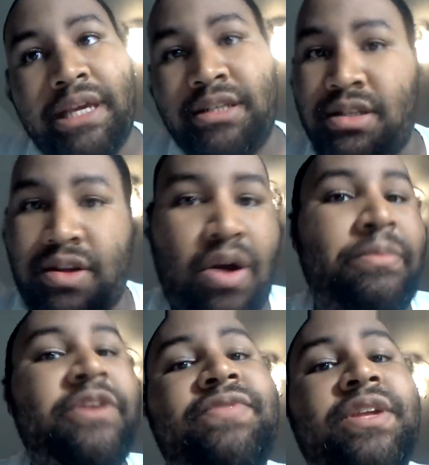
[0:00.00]
Just call
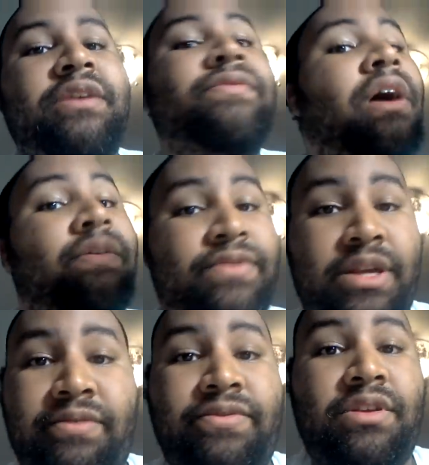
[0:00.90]
me to forgive you. I'll
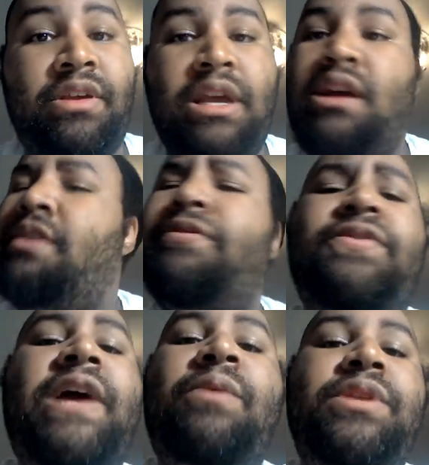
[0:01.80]
forgive you. I never
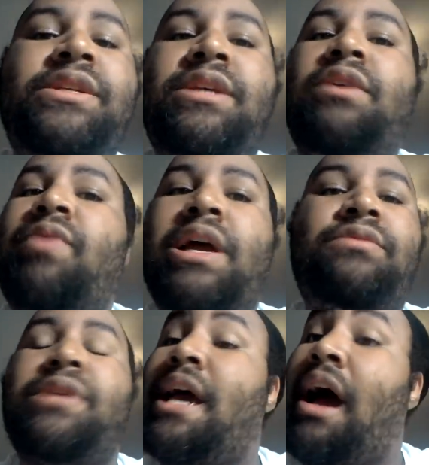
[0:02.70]
forgot when he said, Ray, I
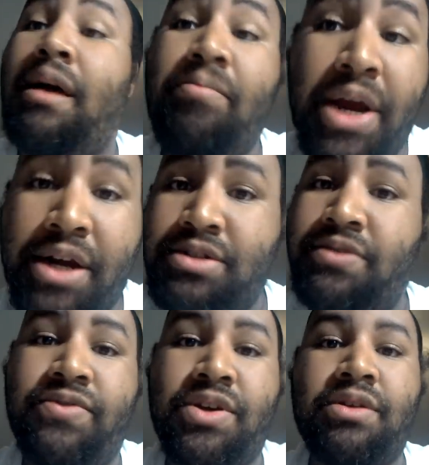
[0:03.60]
don't care how embarrassed
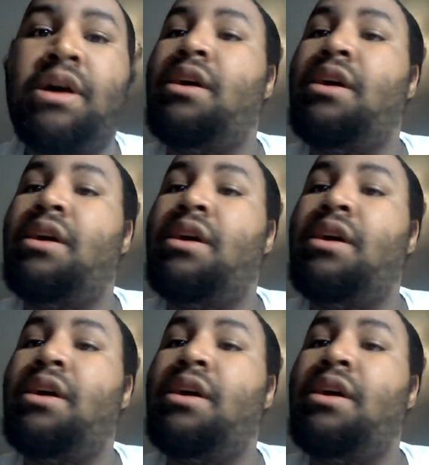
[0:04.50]
you feel.